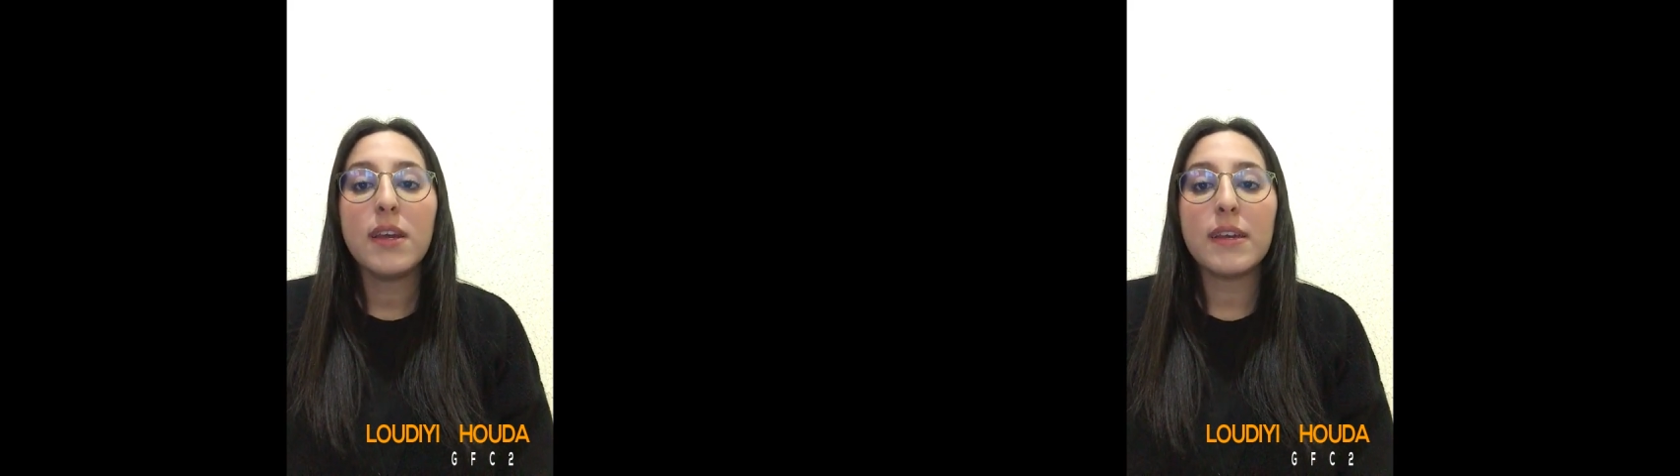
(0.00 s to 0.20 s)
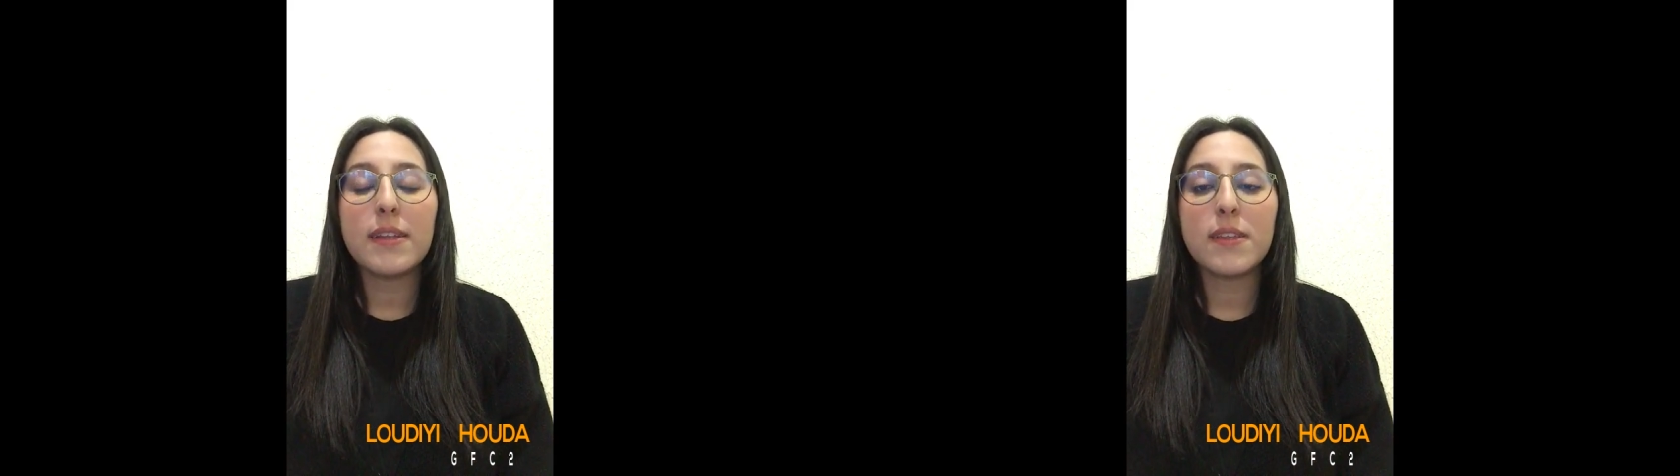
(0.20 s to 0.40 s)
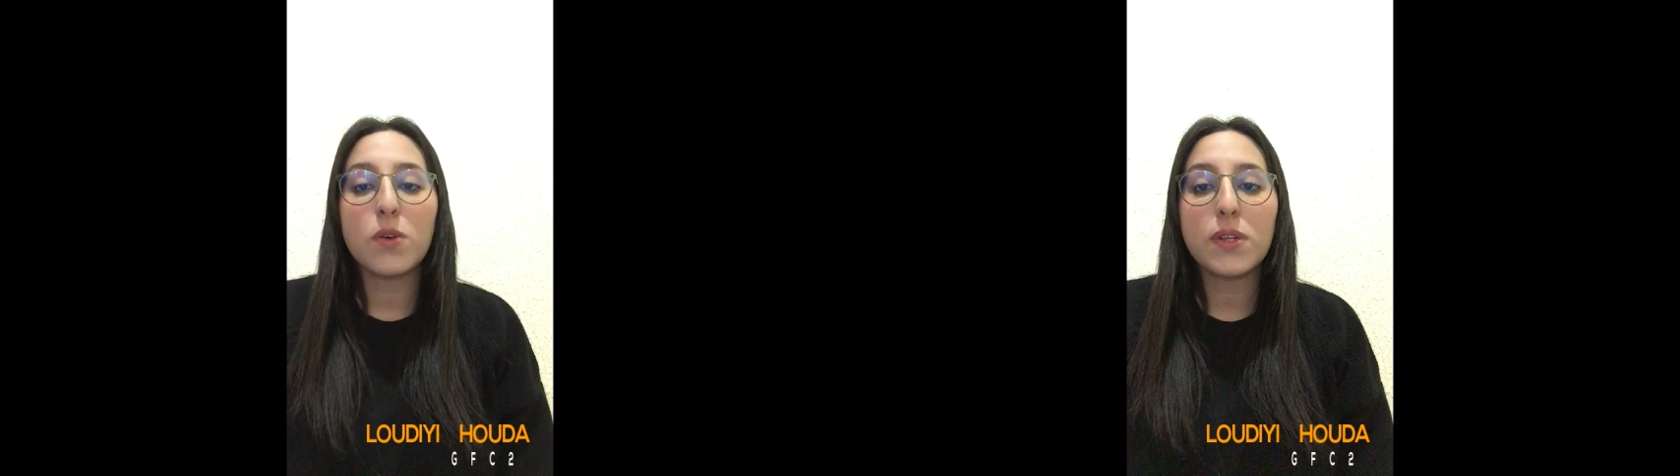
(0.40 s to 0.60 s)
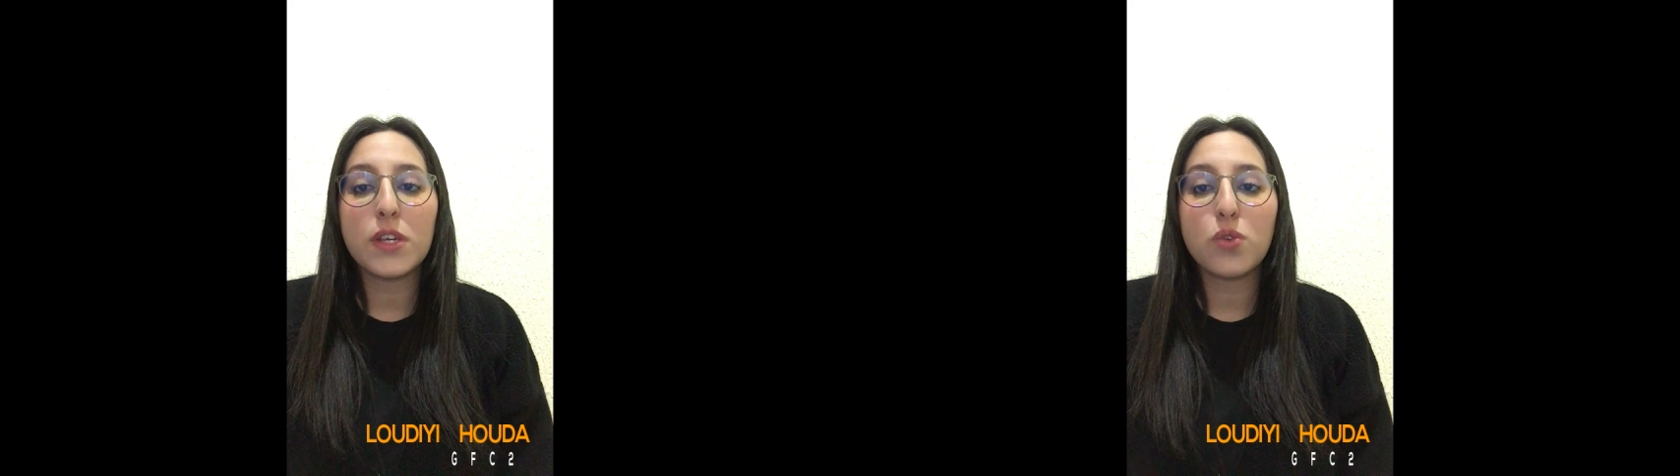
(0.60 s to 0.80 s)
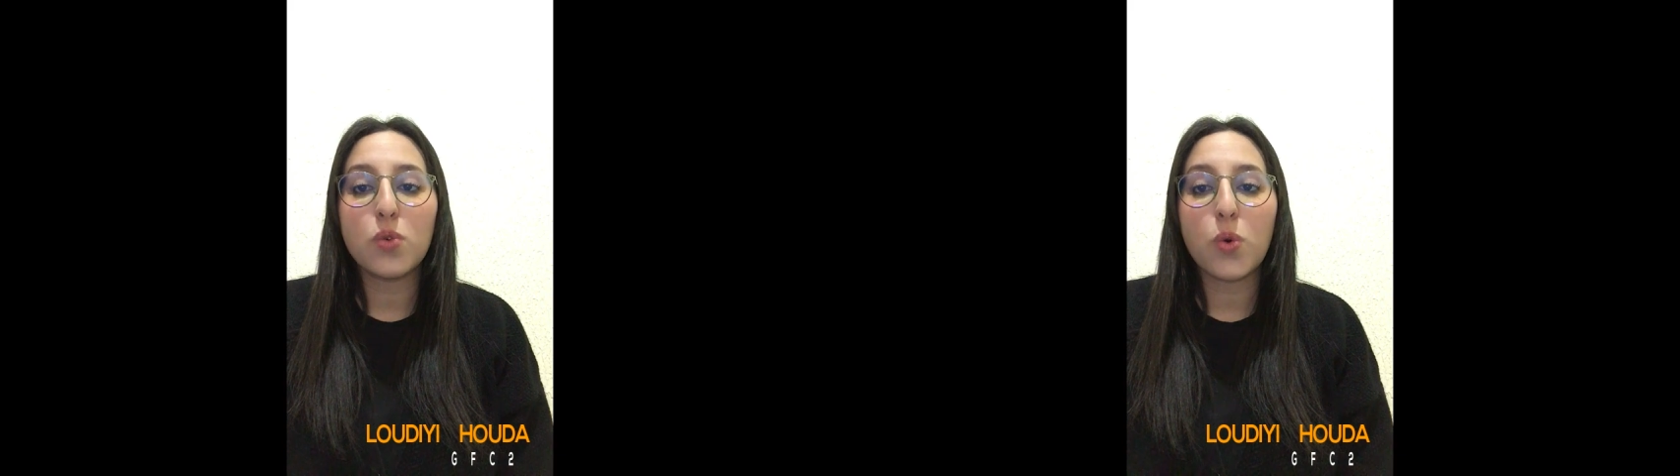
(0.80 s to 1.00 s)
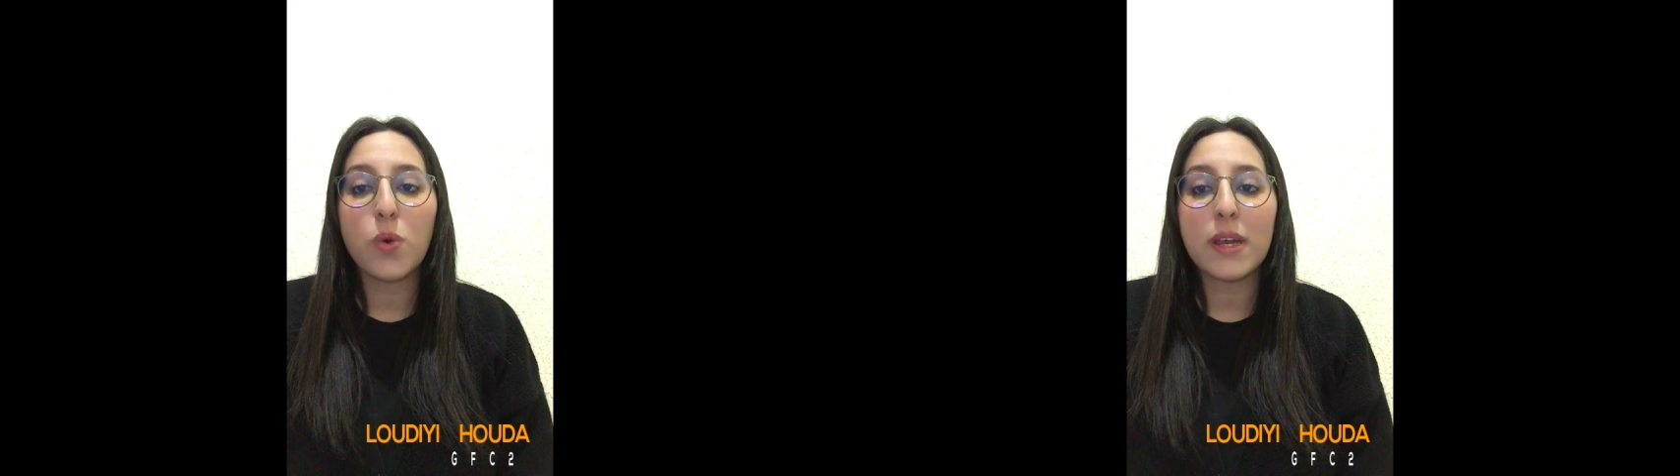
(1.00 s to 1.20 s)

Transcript: its 32